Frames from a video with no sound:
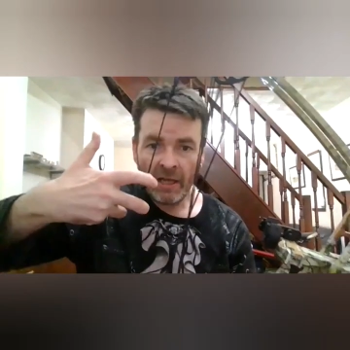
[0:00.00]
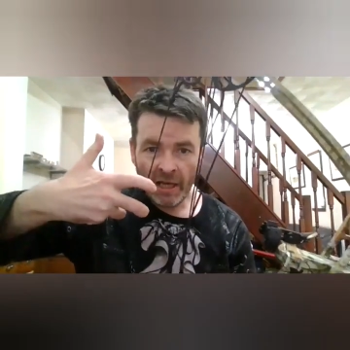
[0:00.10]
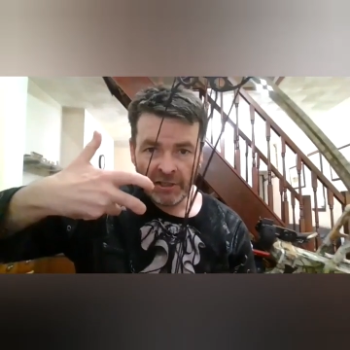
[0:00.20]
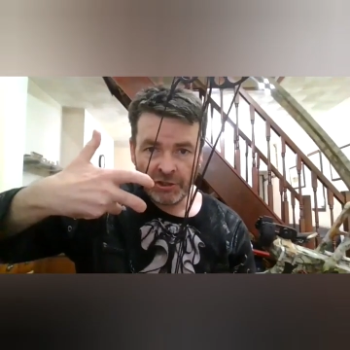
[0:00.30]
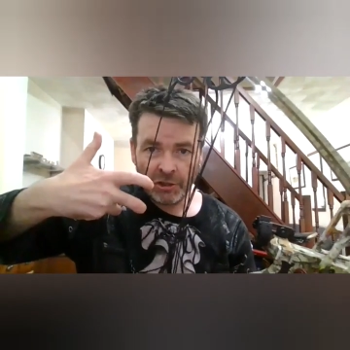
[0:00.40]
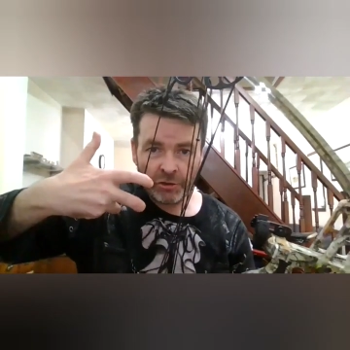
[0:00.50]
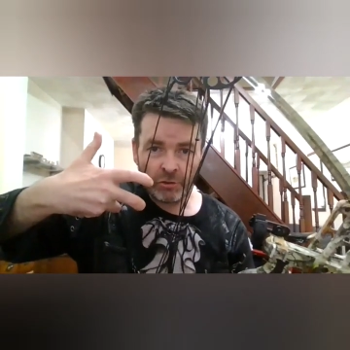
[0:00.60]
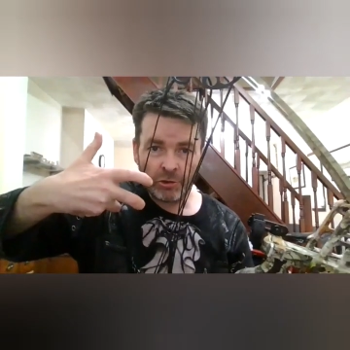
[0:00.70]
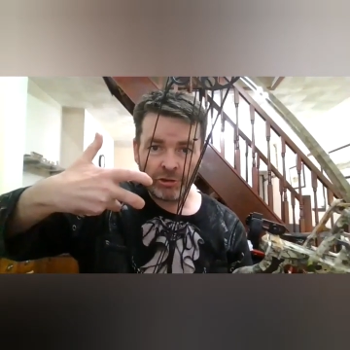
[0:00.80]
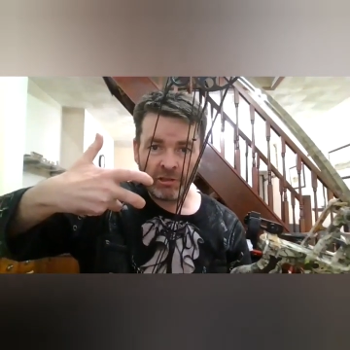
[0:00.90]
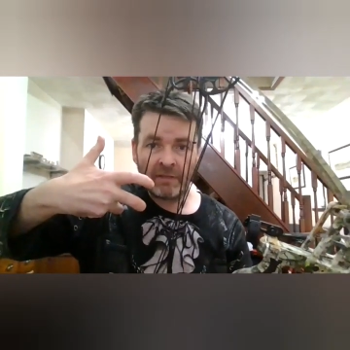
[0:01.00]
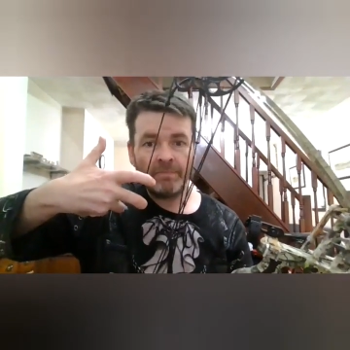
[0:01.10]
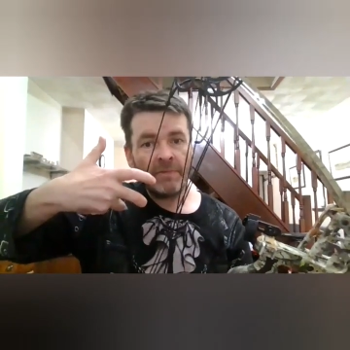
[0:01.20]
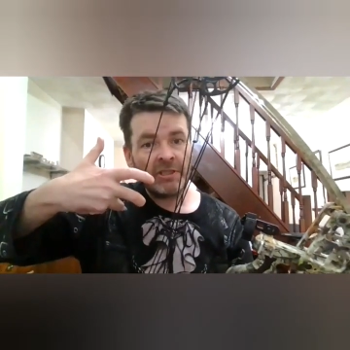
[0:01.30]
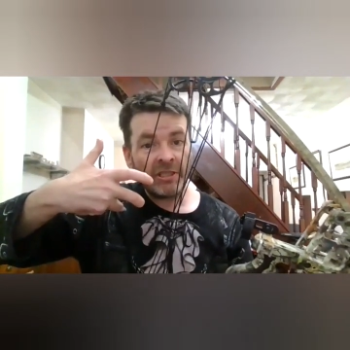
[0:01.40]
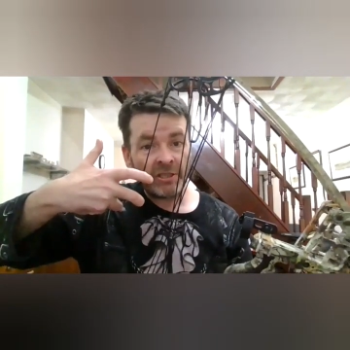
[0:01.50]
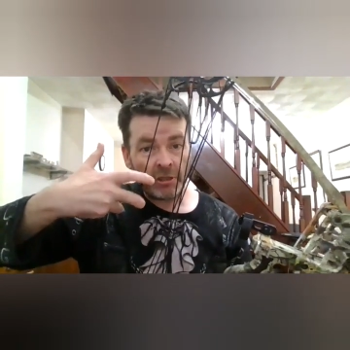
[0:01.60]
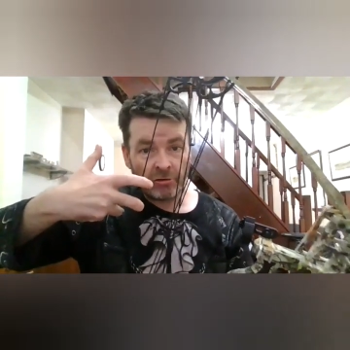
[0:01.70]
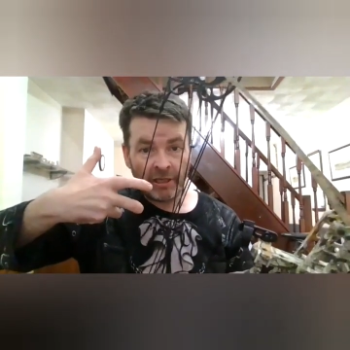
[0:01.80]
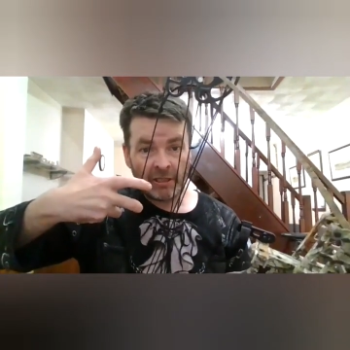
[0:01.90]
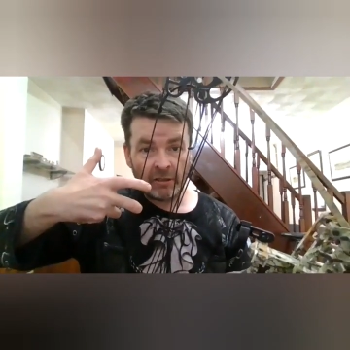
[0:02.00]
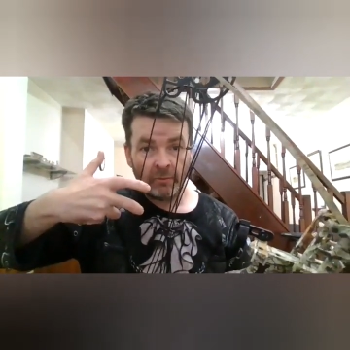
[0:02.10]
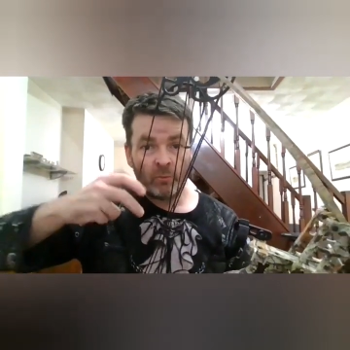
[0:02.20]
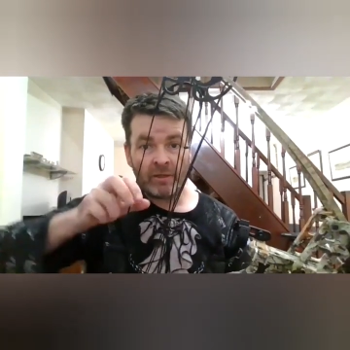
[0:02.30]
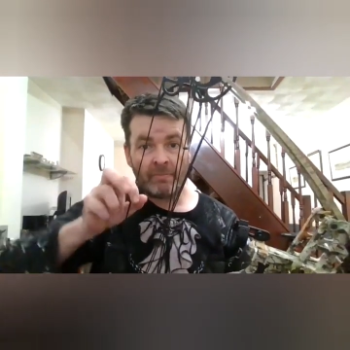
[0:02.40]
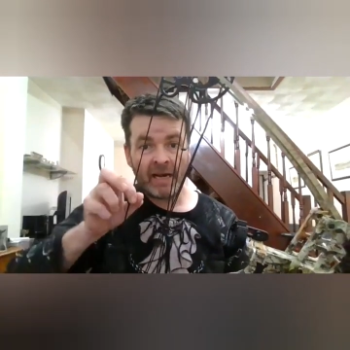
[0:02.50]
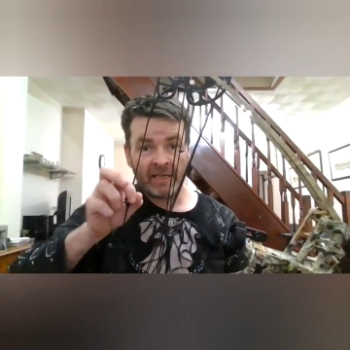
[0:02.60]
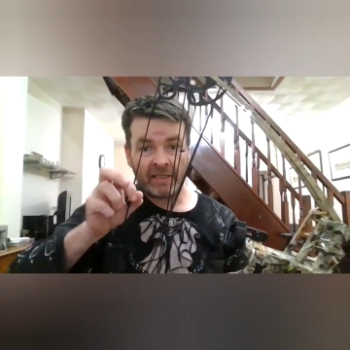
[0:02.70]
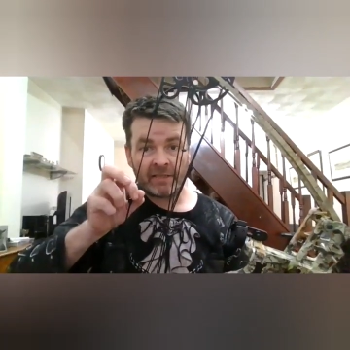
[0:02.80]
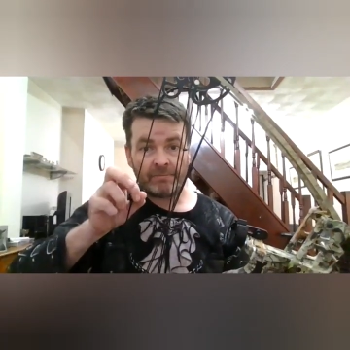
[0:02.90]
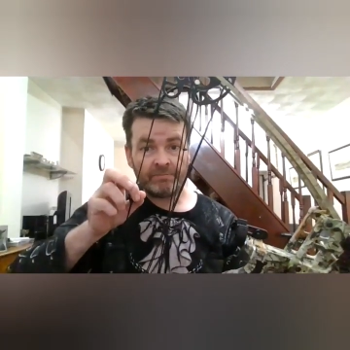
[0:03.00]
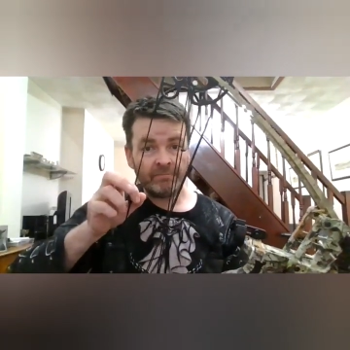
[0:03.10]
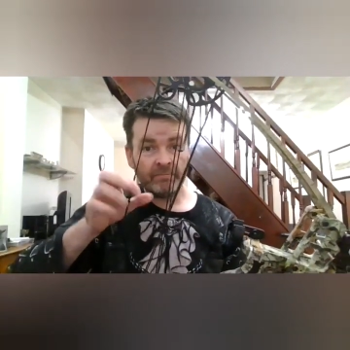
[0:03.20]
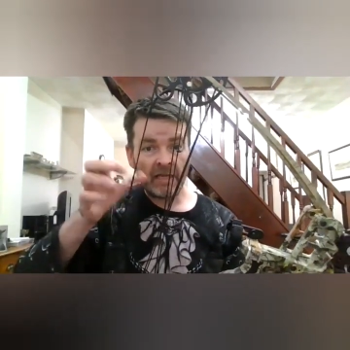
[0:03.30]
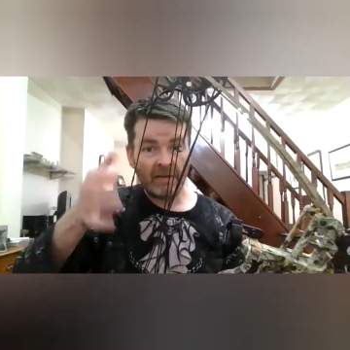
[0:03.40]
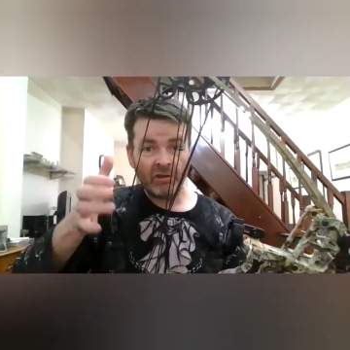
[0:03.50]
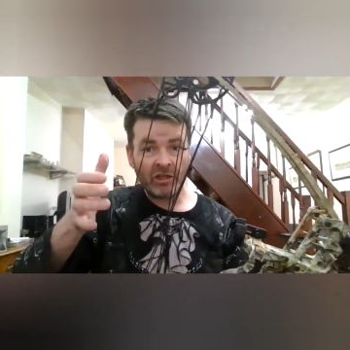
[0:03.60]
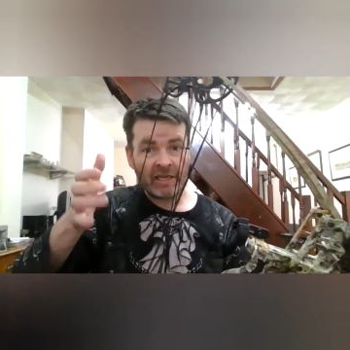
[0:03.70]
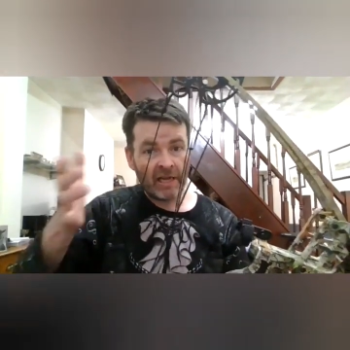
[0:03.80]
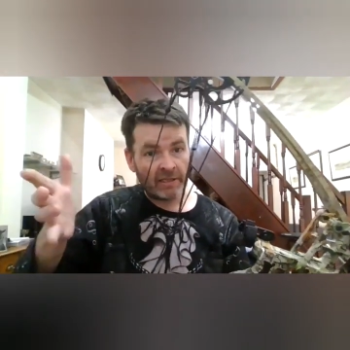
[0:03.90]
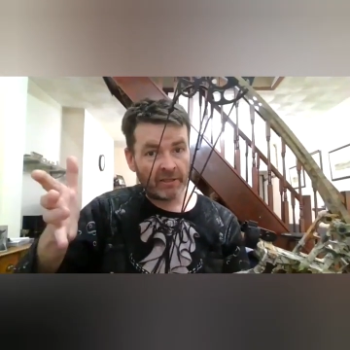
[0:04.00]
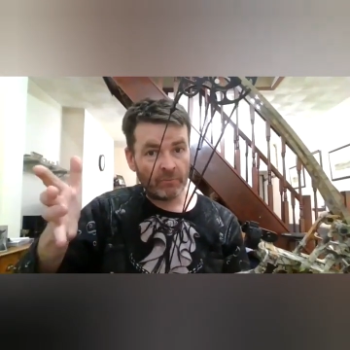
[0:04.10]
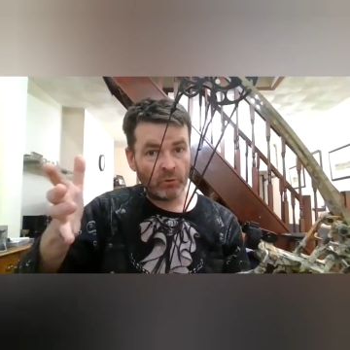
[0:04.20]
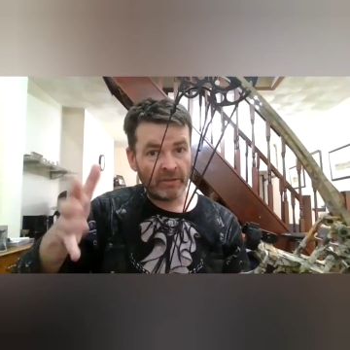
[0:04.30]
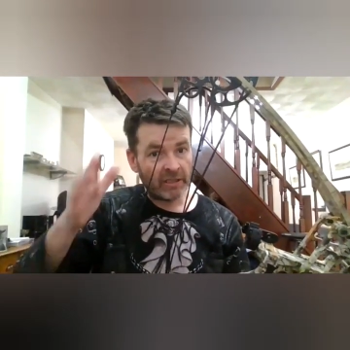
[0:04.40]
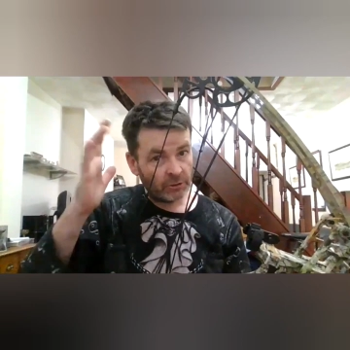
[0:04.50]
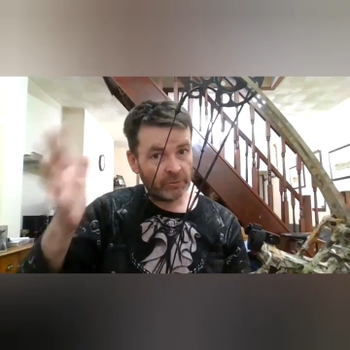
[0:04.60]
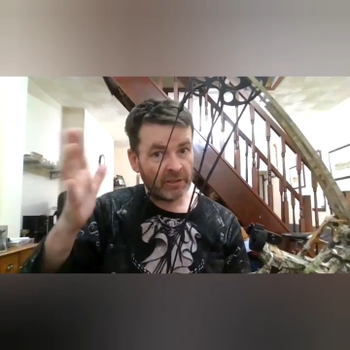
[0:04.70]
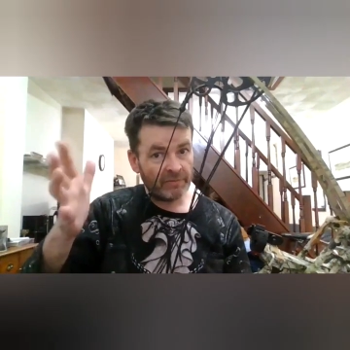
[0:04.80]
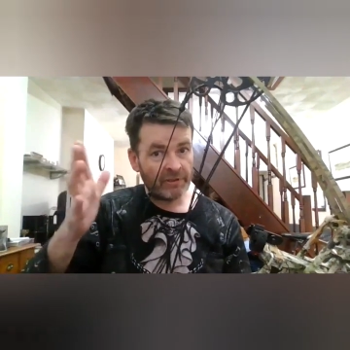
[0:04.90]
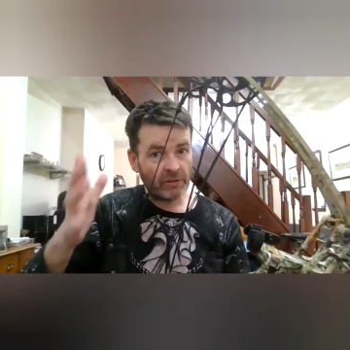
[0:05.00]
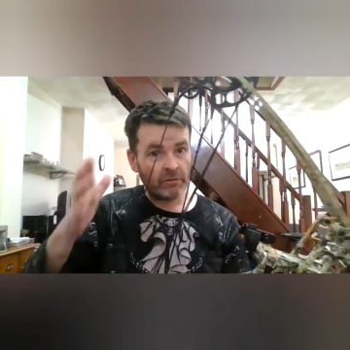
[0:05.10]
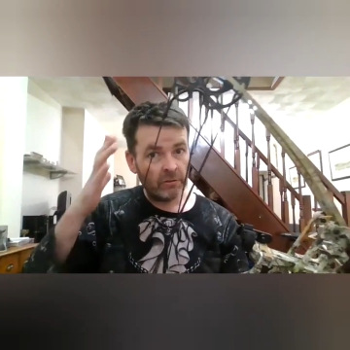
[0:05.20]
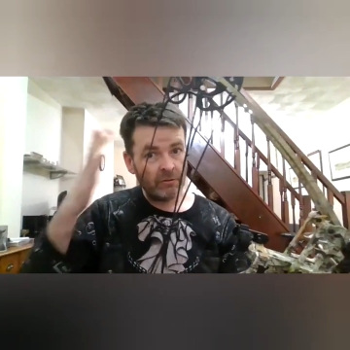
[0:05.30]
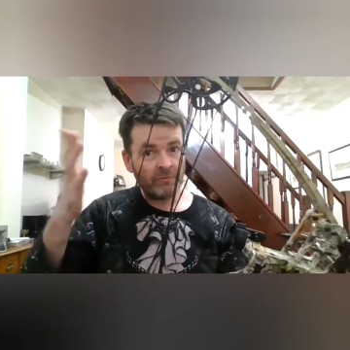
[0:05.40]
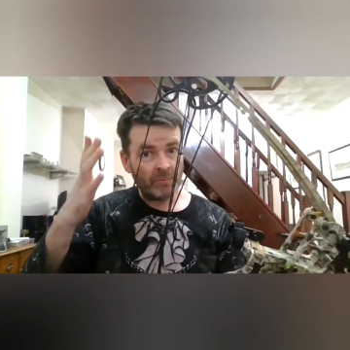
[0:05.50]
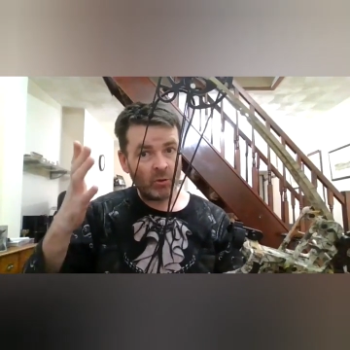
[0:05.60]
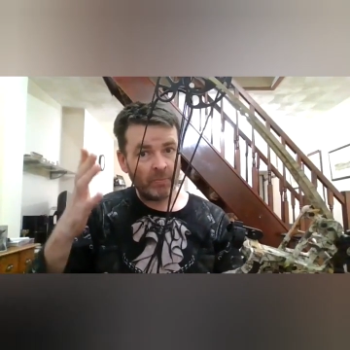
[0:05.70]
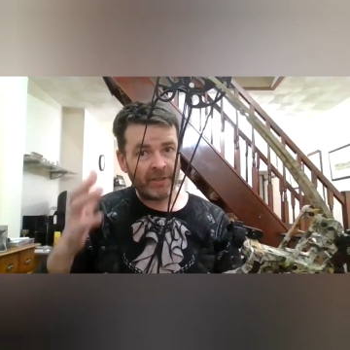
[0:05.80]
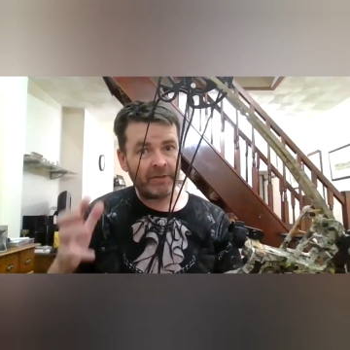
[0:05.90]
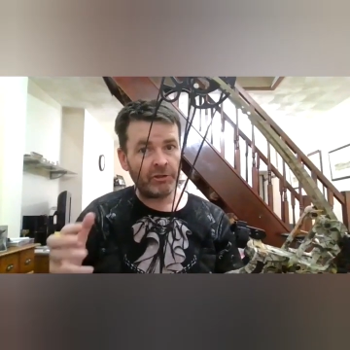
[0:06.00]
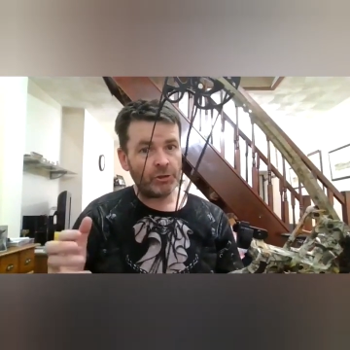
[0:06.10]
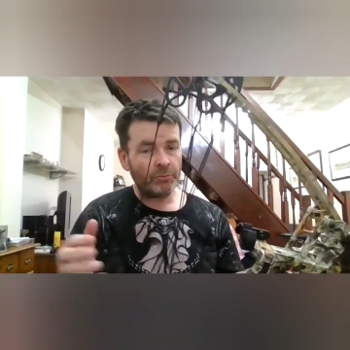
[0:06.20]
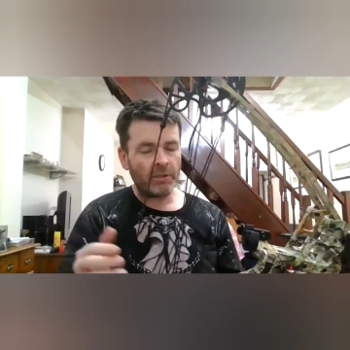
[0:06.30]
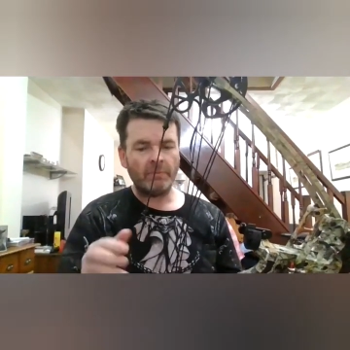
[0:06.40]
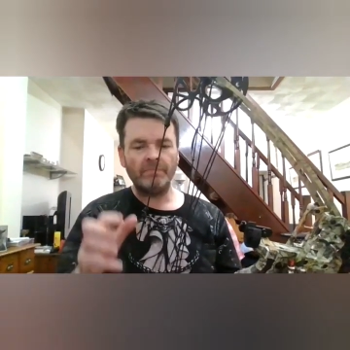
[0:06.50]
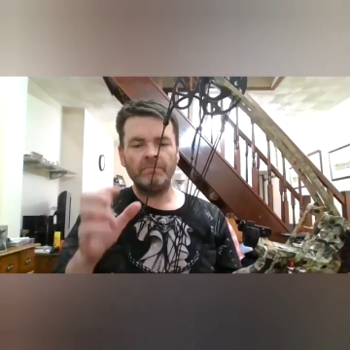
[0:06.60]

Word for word: Into your drawstring sits a cradle with a magnet. I haven't got the hand at the moment, I'll do another video for ball bearing shooting.